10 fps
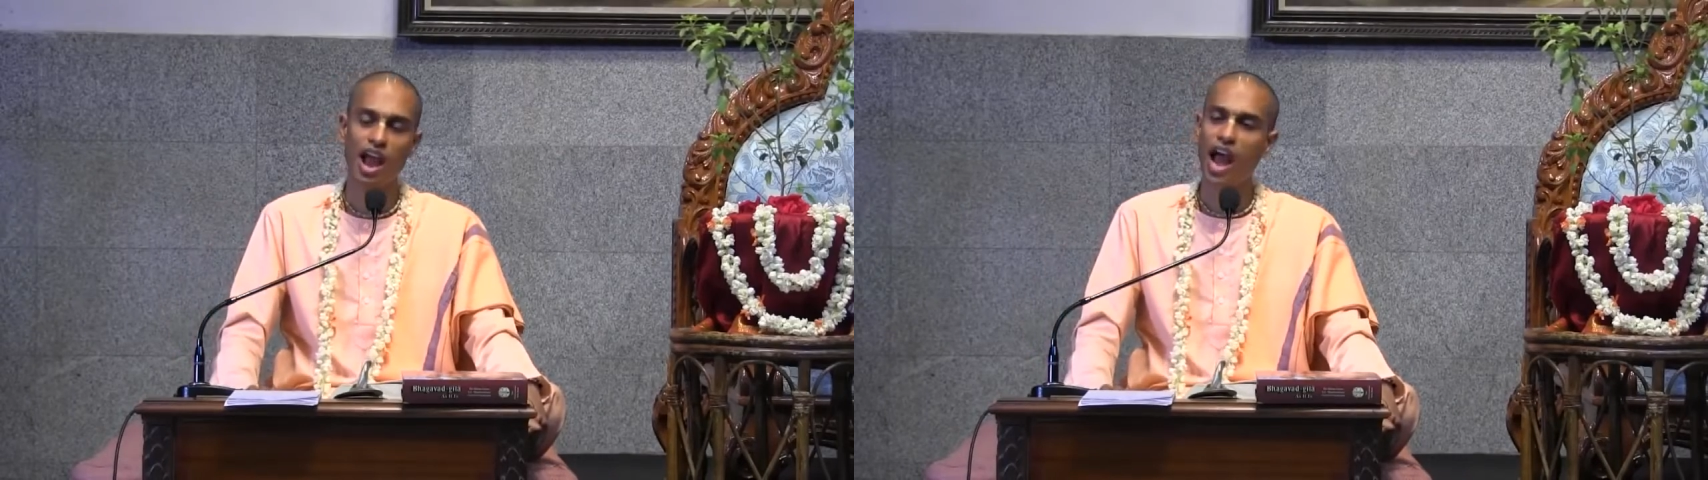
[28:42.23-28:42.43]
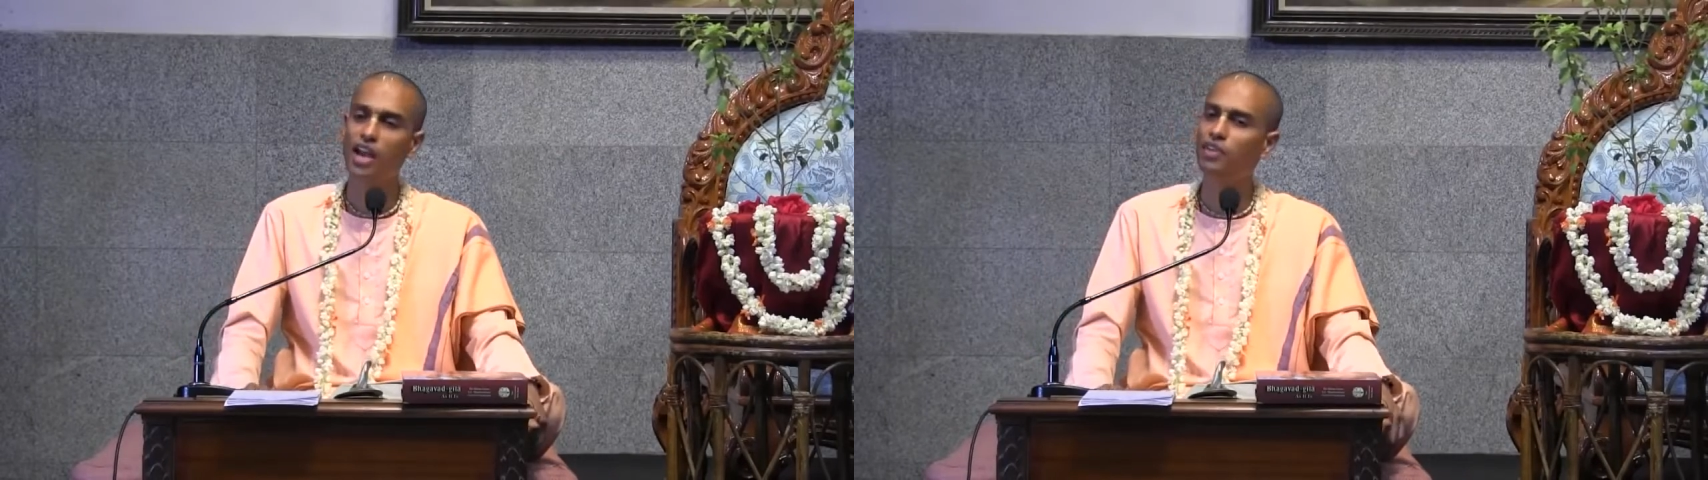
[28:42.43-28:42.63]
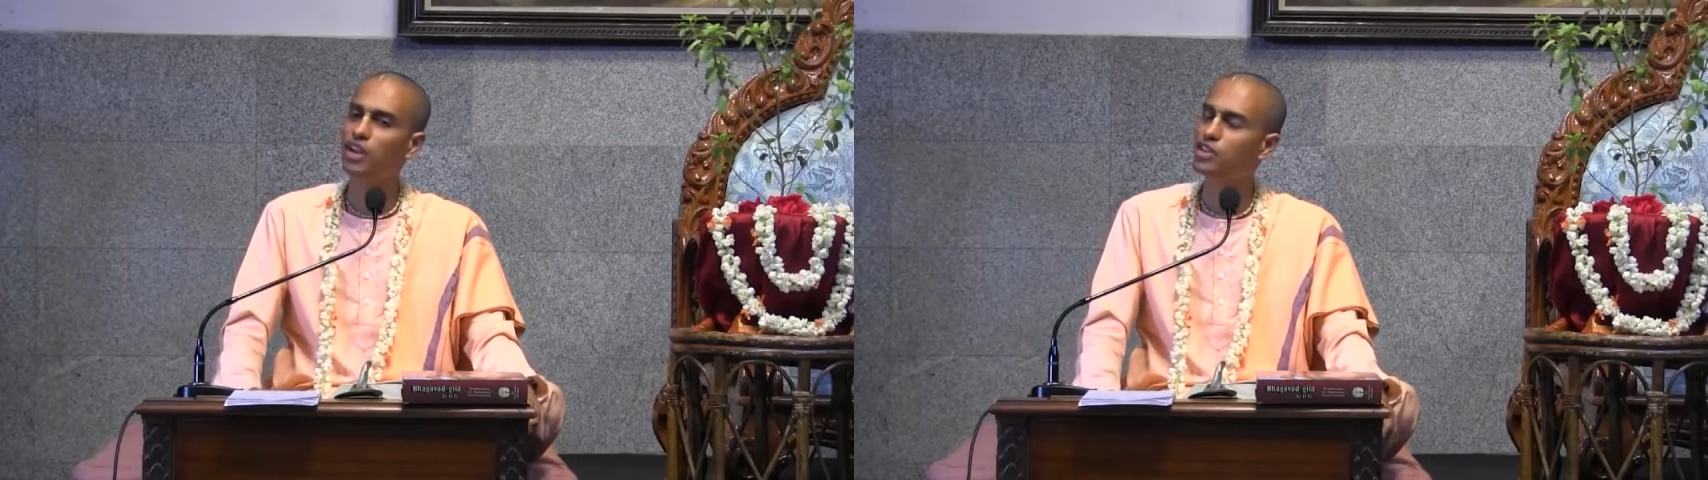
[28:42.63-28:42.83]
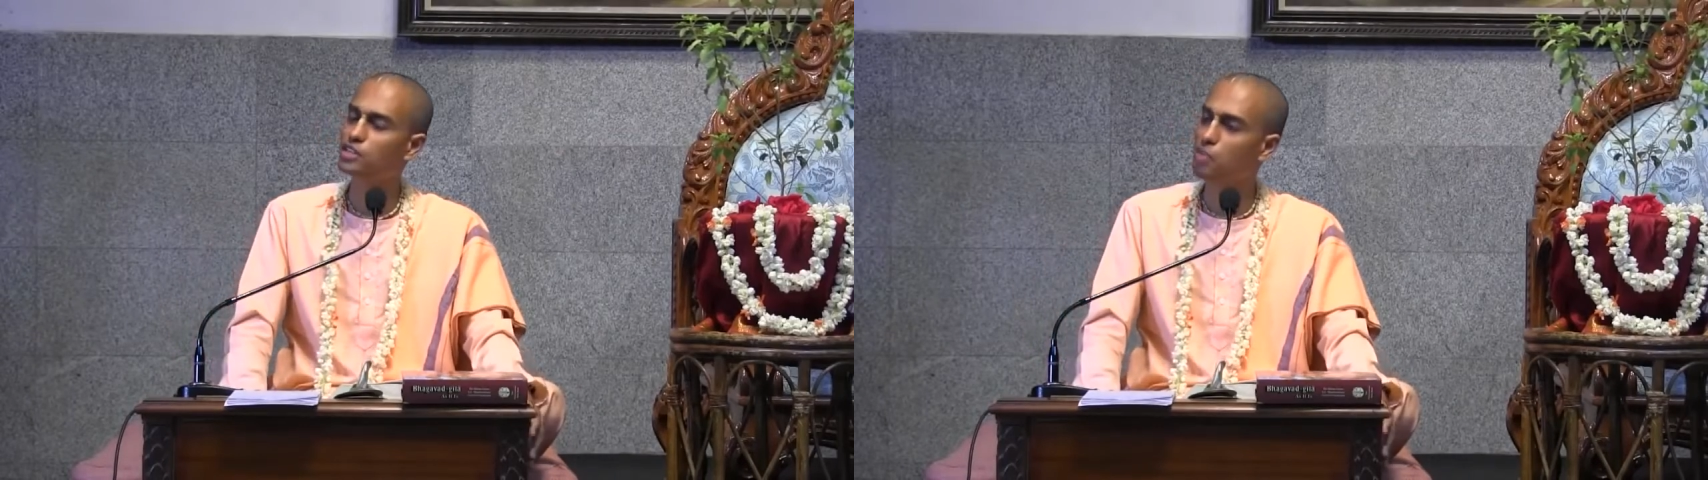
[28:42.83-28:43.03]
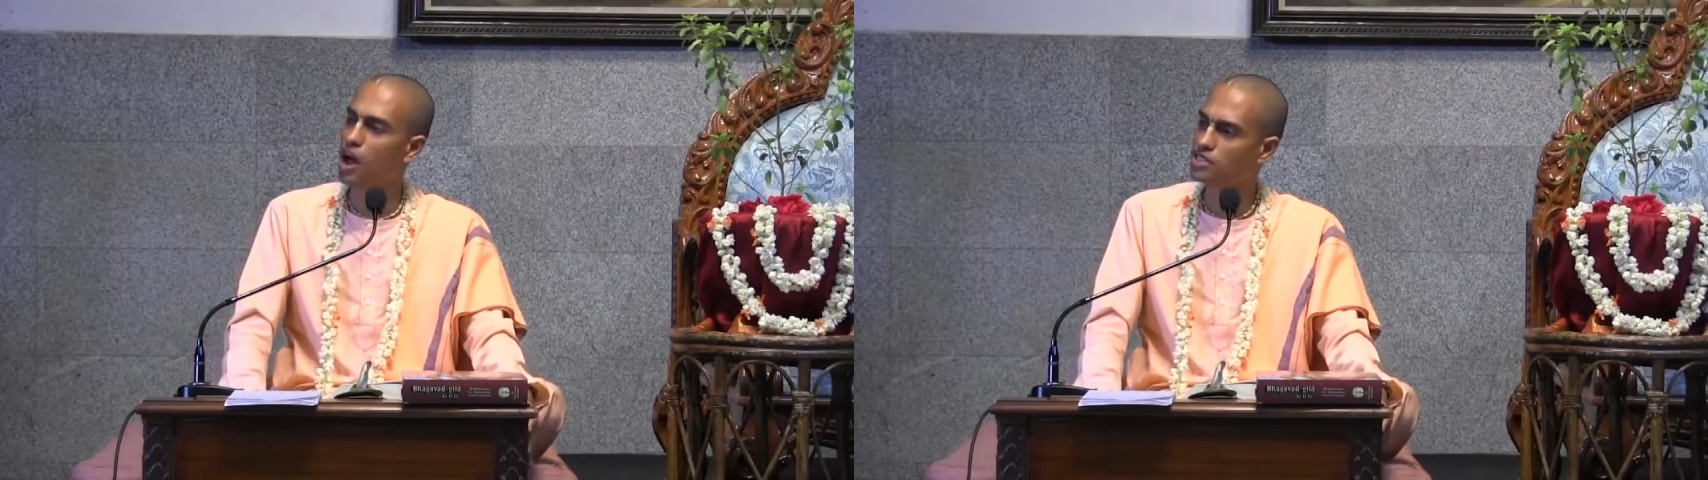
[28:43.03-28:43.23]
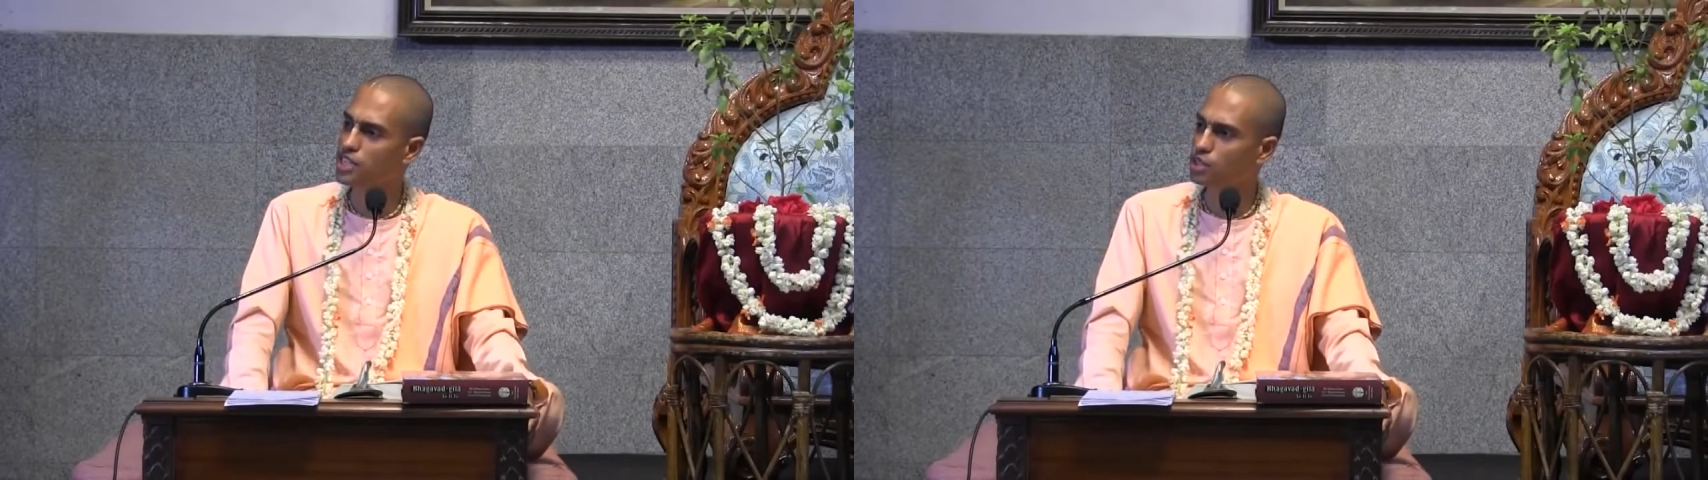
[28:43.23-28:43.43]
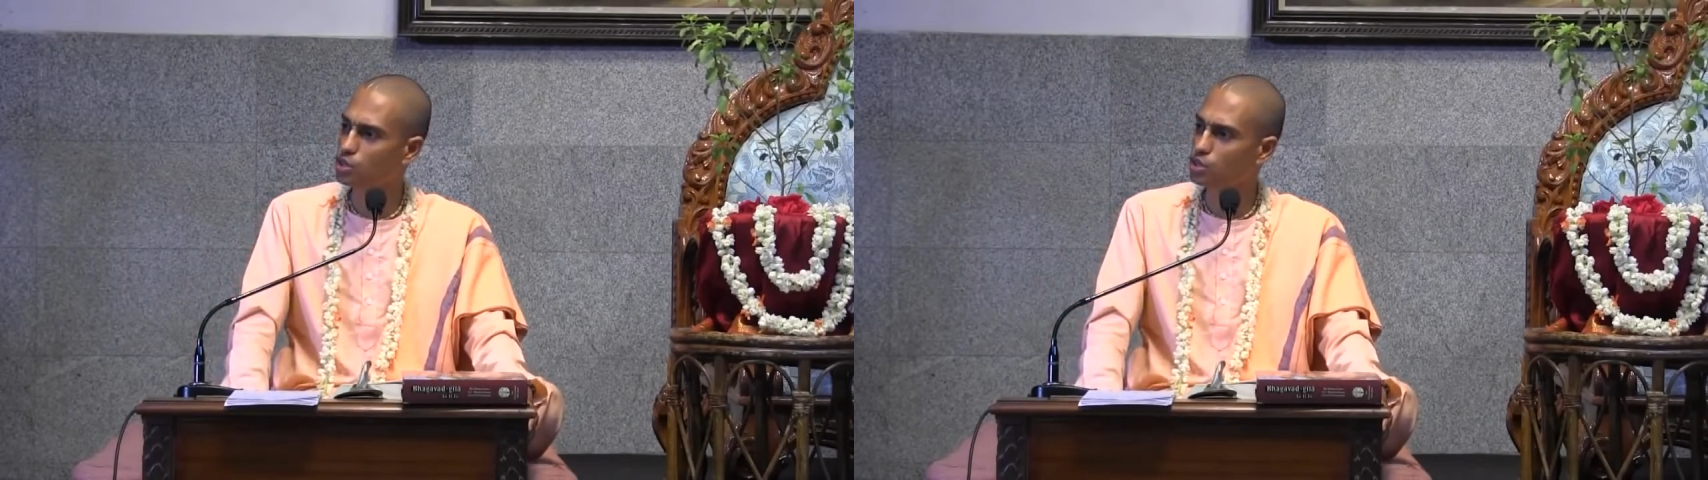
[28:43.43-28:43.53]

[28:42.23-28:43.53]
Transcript: And when he was passing